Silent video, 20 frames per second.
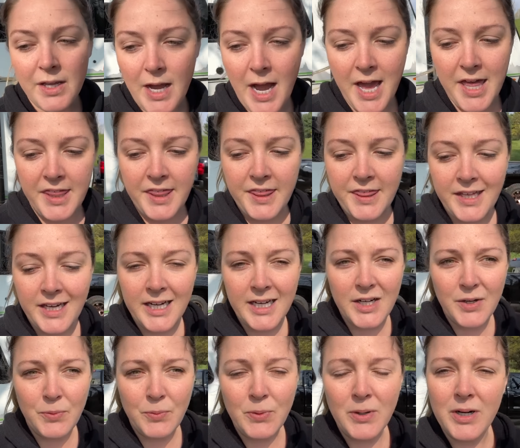I
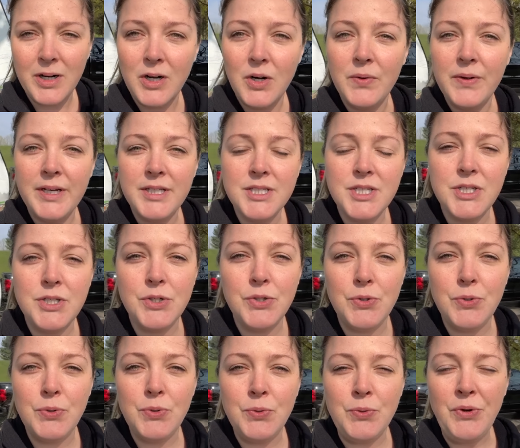think we're going
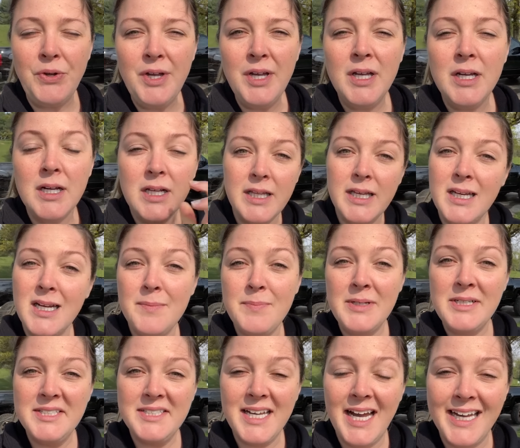to clean up
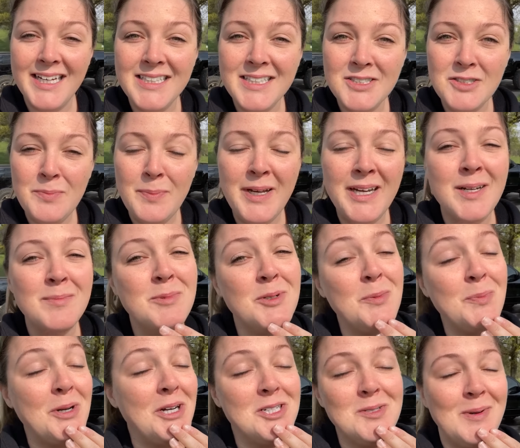inside a little bit. I'm
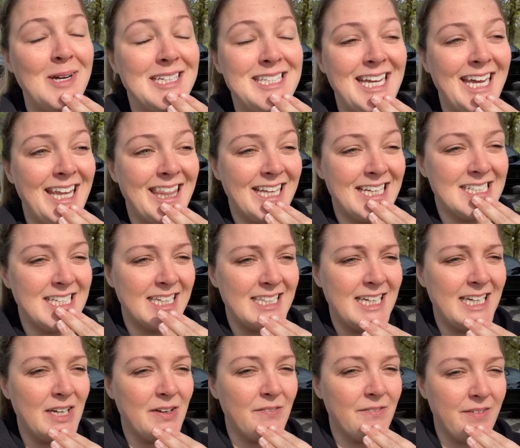gonna brush my teeth because I
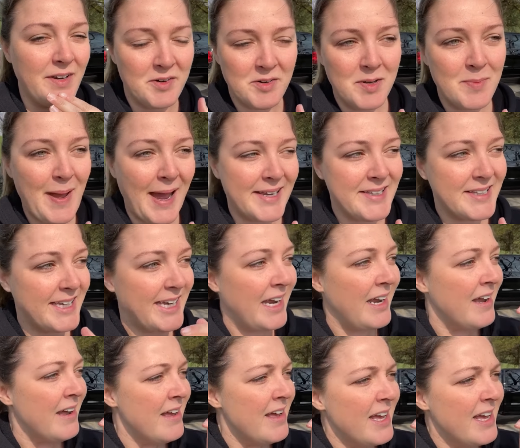need it very badly.